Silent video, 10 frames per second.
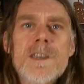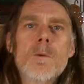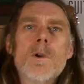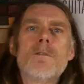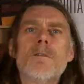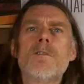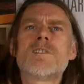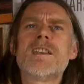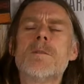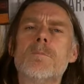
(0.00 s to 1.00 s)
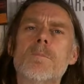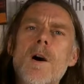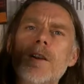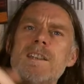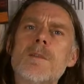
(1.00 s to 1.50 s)
it with, if you've seen,
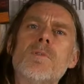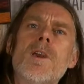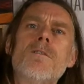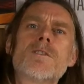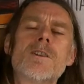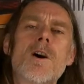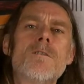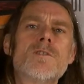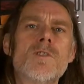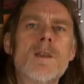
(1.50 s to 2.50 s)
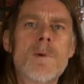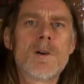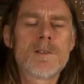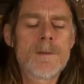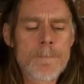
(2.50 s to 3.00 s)
I did a previous live stream
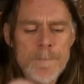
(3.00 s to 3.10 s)
on